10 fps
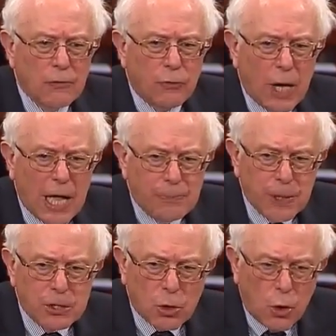for
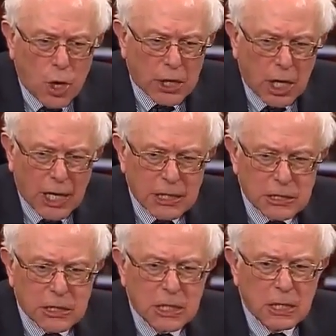helping to
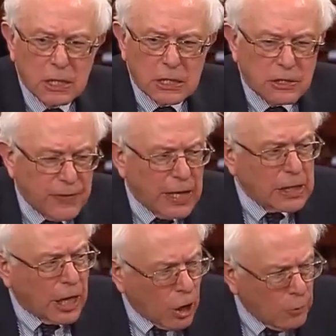organize this
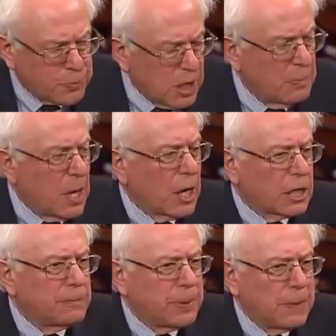event. I hope the
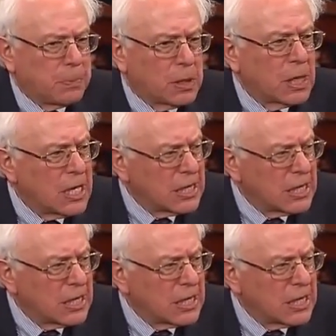American people